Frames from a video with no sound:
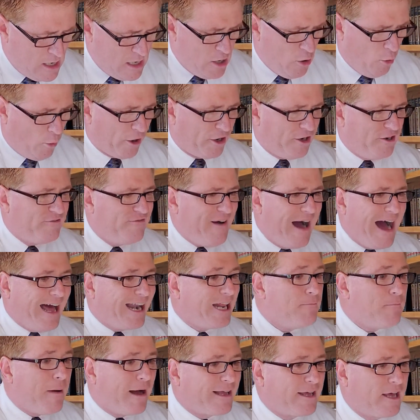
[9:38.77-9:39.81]
We're
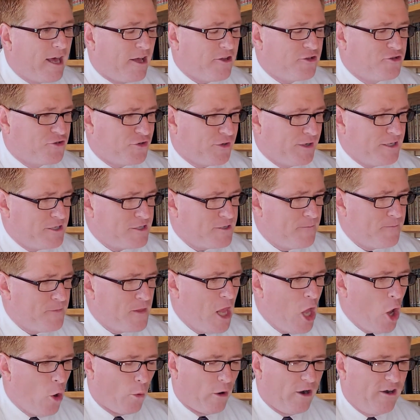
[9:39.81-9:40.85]
divided by countries.
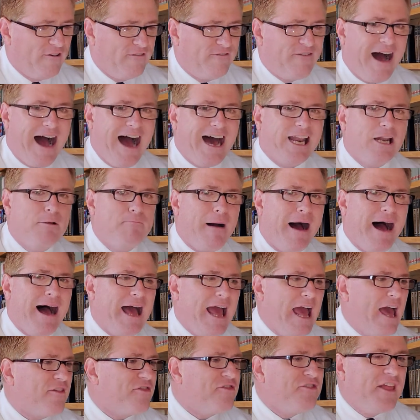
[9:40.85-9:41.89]
We're divided by
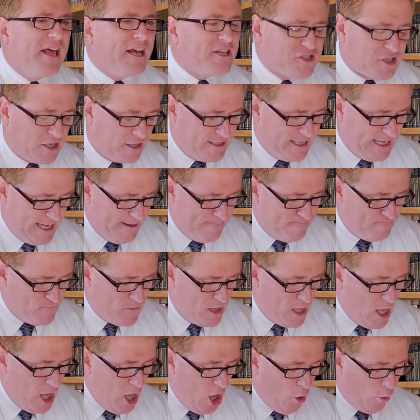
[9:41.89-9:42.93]
ethnicity.
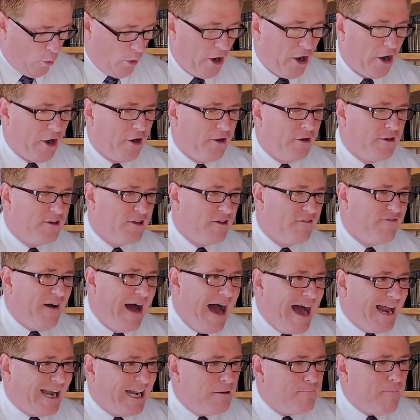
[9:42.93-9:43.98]
We're
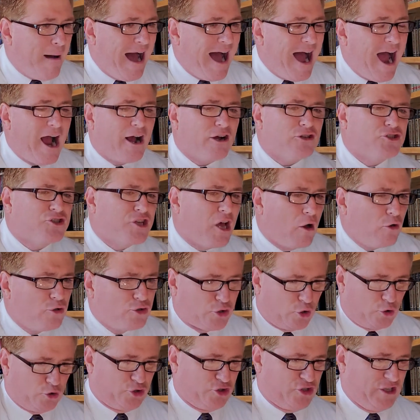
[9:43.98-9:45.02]
divided by our
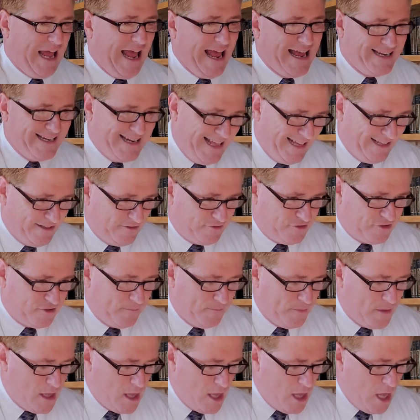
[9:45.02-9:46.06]
social standings.
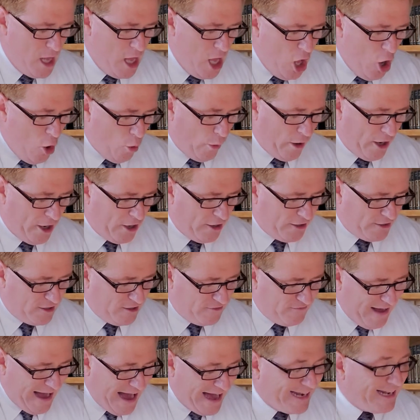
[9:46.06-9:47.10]
We're
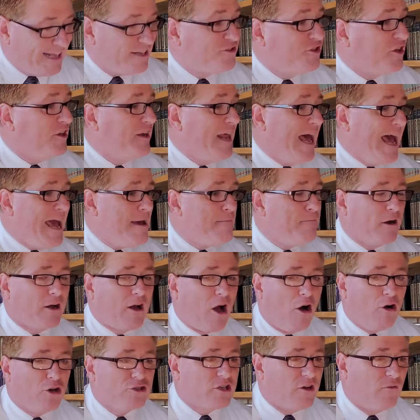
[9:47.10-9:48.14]
divided today
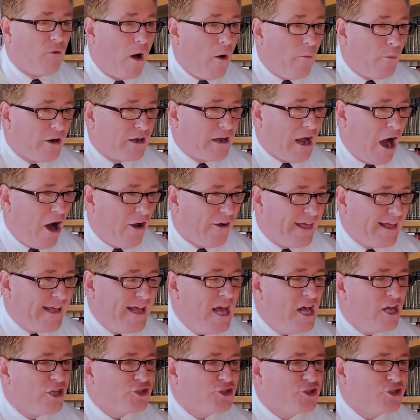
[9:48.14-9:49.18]
because of what we're calling
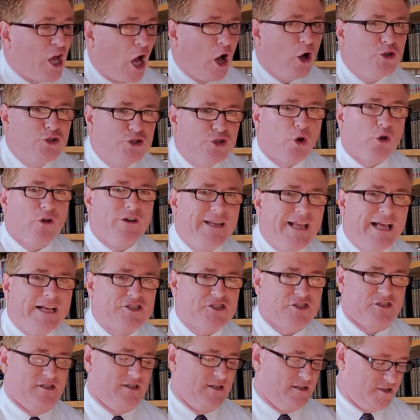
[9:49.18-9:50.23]
social
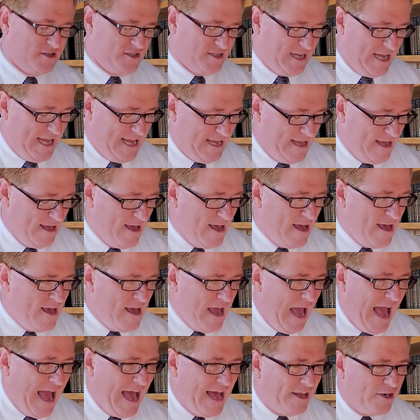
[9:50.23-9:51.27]
distancing.
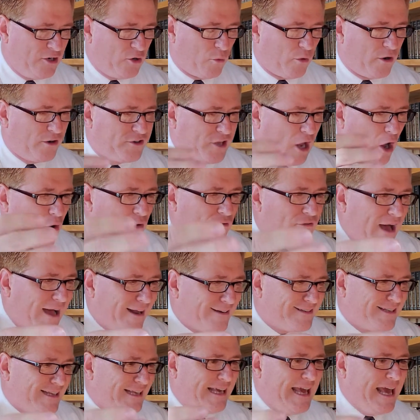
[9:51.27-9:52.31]
And we're told
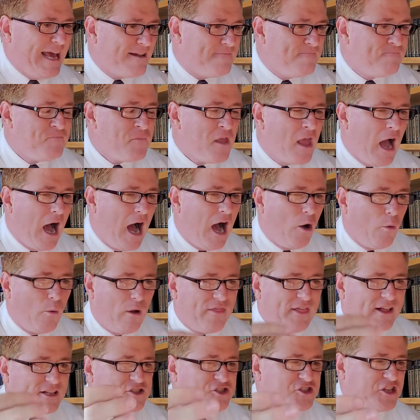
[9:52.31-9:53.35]
not to get uh,
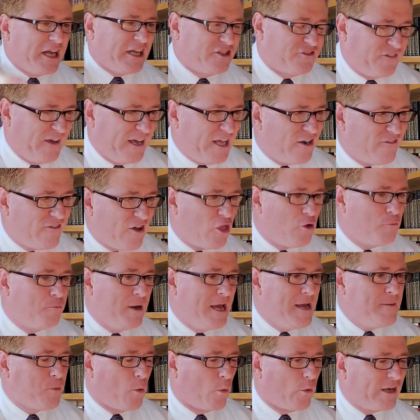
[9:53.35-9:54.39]
within six feet of other
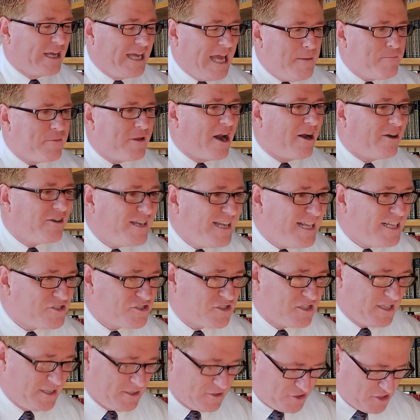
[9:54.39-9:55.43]
people. We're keeping our
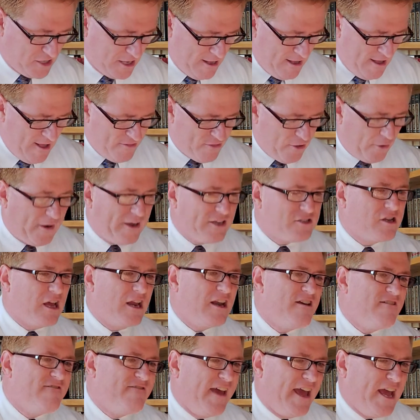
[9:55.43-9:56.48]
distance. There is a
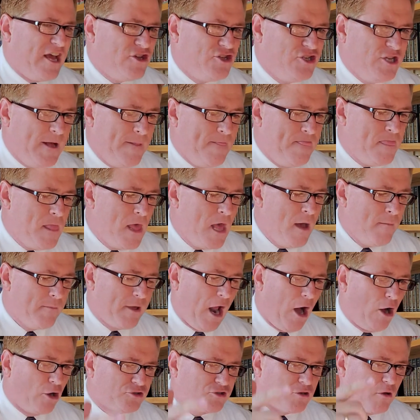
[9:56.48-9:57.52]
division. But
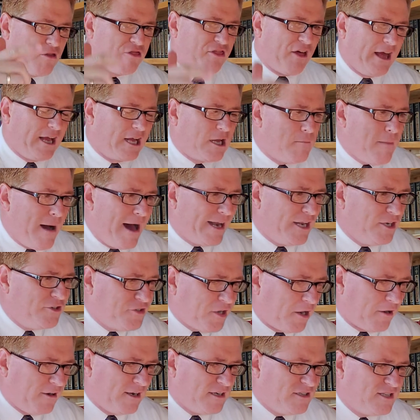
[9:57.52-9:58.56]
also think about
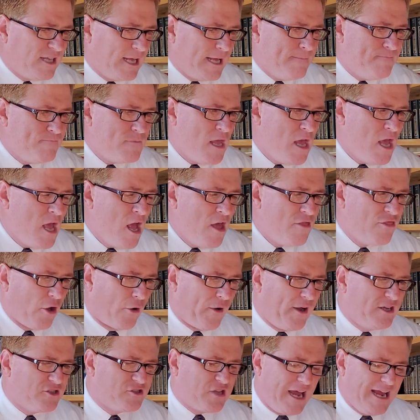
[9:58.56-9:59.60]
eternity.
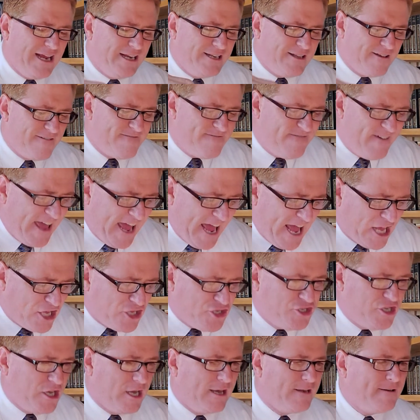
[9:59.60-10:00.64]
There is a
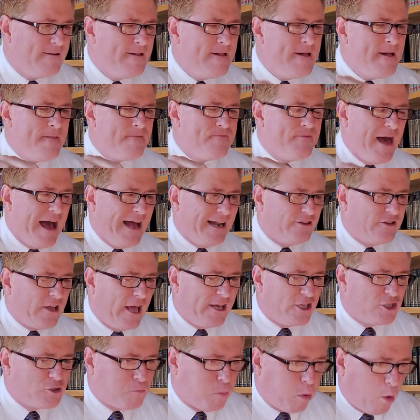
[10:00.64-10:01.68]
division that
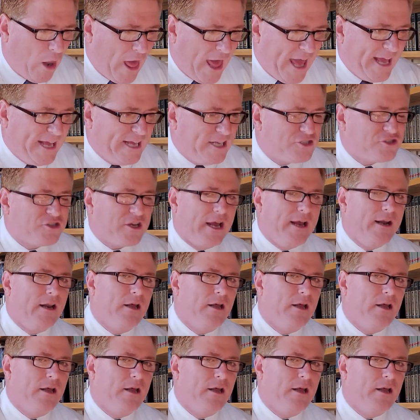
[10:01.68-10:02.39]
takes place in